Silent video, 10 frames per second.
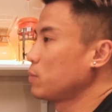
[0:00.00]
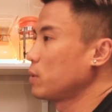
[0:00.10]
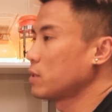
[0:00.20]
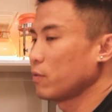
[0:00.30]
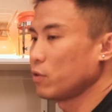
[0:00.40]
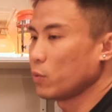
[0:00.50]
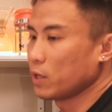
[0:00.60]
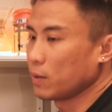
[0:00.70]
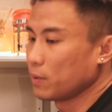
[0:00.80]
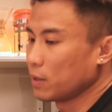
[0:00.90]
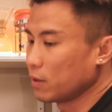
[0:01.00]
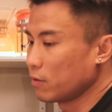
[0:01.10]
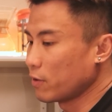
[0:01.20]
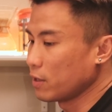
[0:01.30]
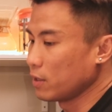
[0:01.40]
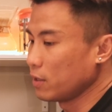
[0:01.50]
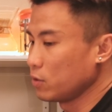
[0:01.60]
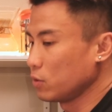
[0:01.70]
because I have to wake up very early